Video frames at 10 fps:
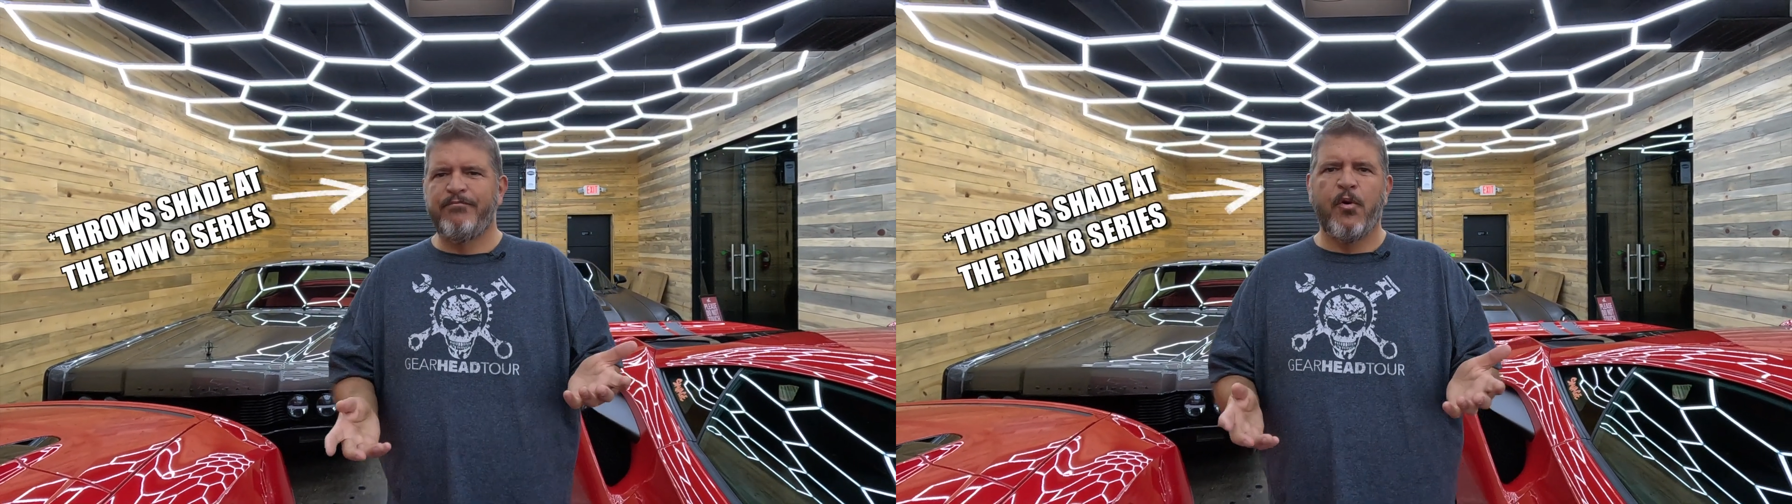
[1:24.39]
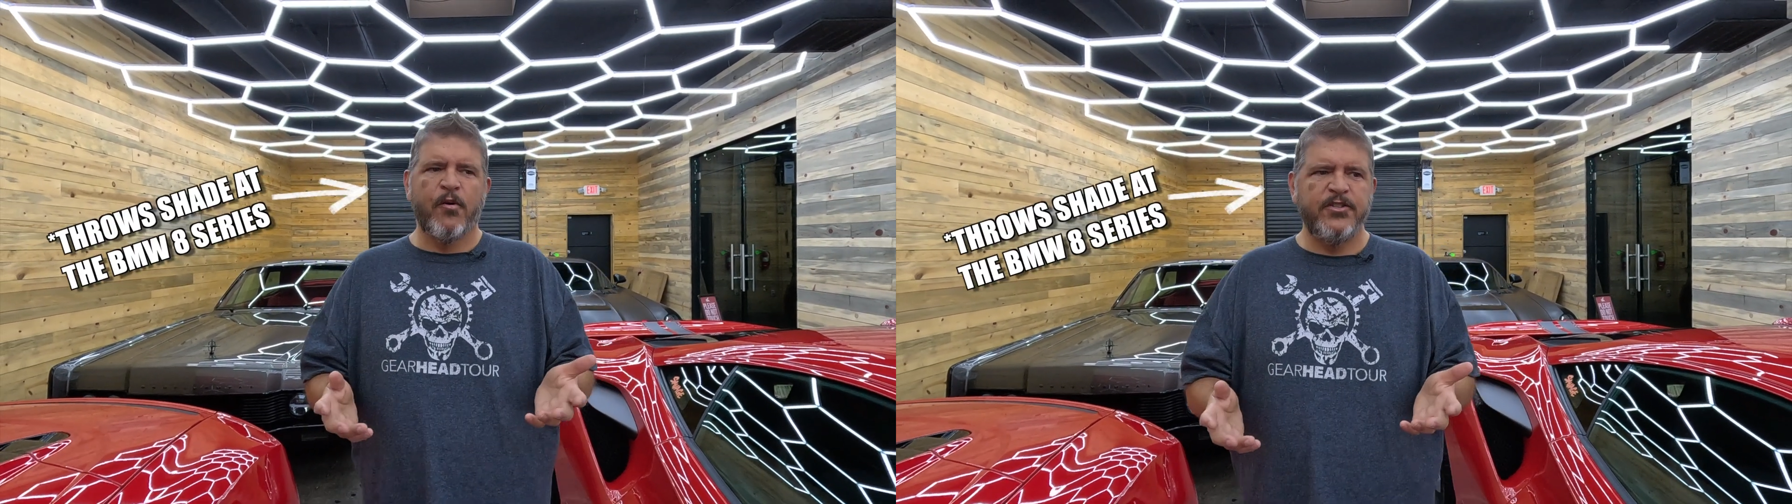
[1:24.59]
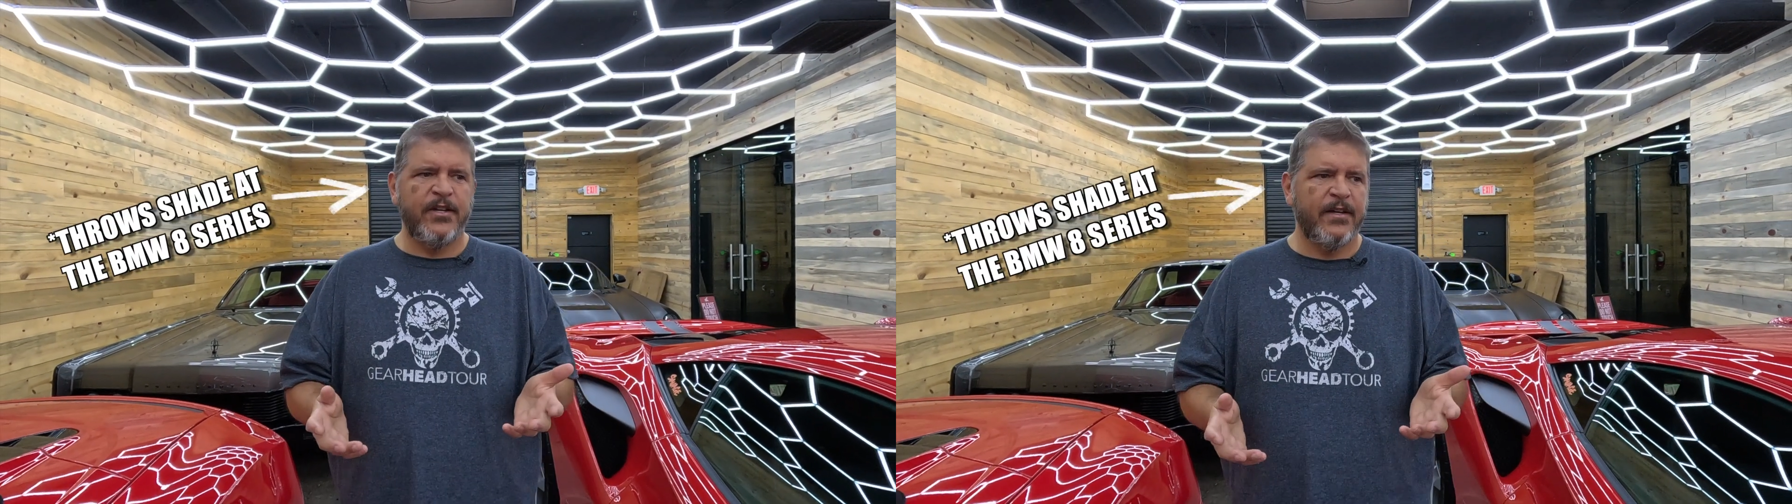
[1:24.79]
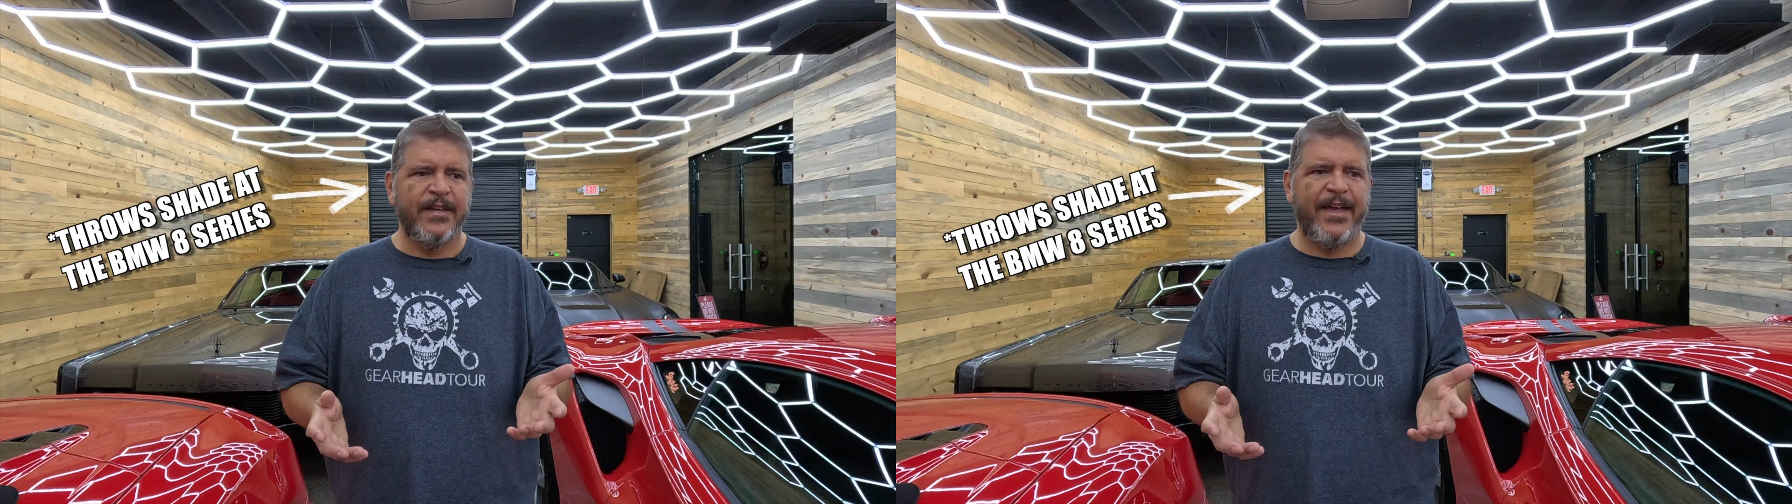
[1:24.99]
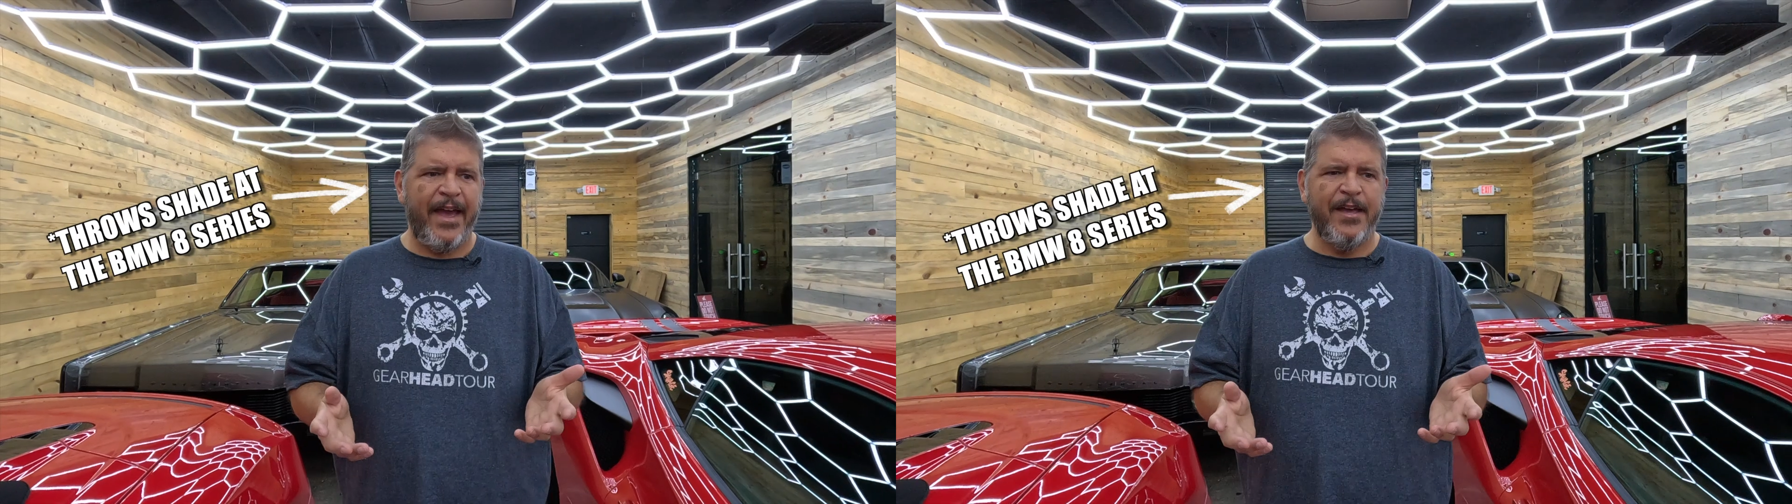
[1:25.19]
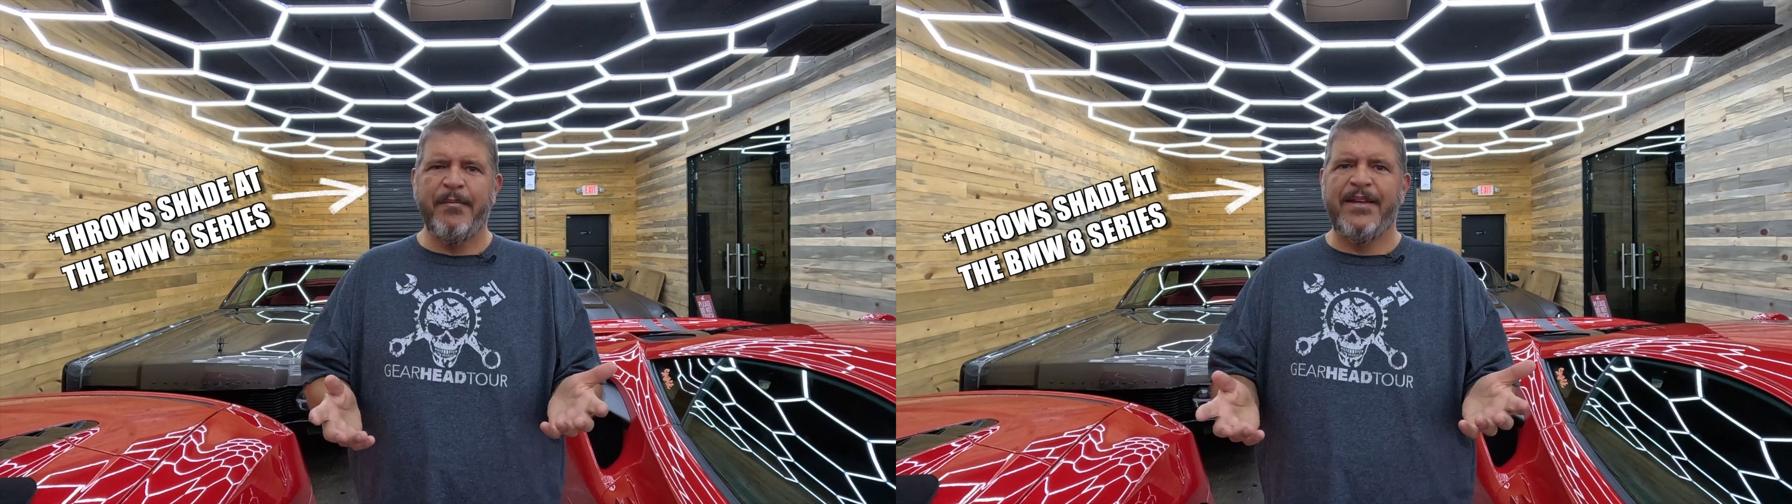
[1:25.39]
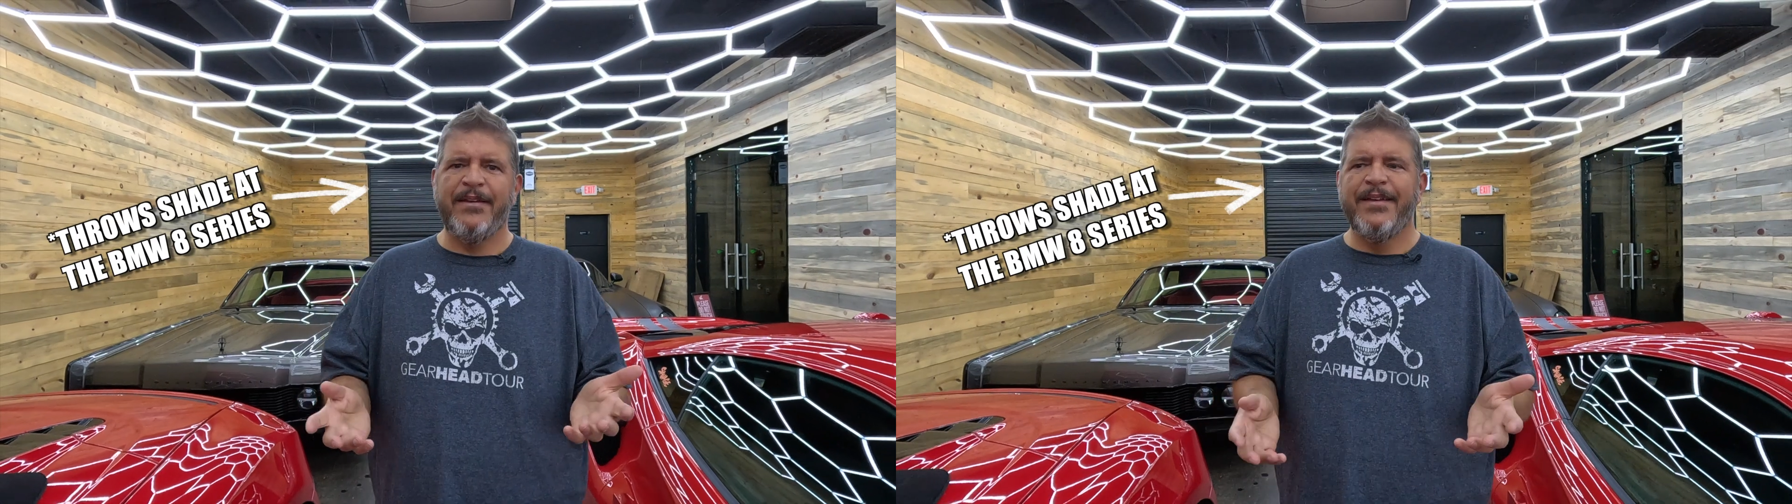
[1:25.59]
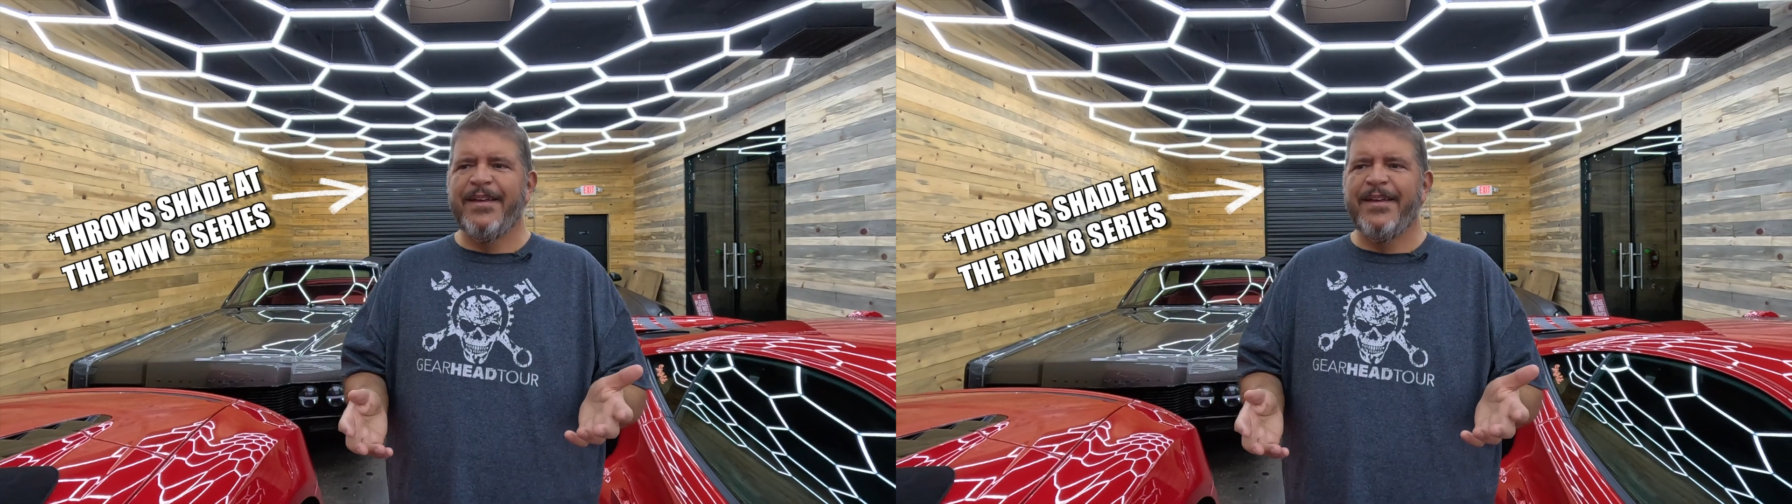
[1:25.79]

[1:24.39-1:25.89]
Porsche Cayman